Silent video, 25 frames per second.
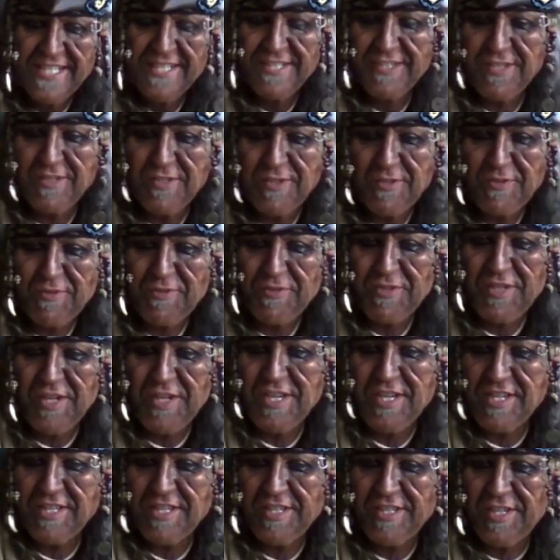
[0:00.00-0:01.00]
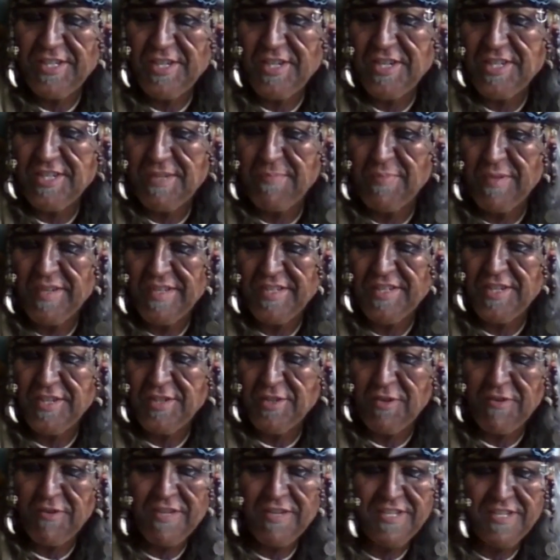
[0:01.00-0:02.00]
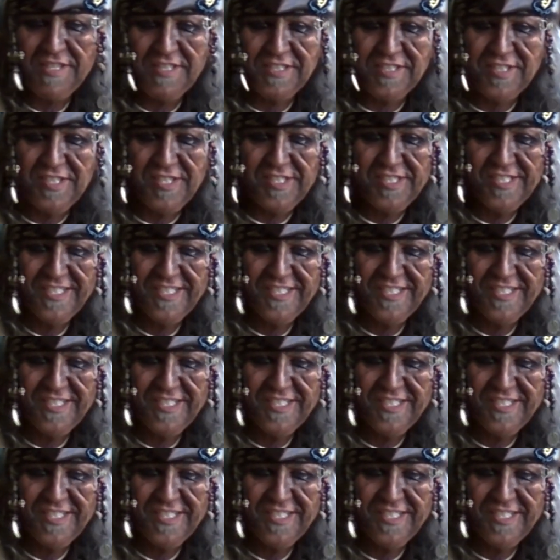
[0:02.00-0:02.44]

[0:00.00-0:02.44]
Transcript: All just a bunch of drunks.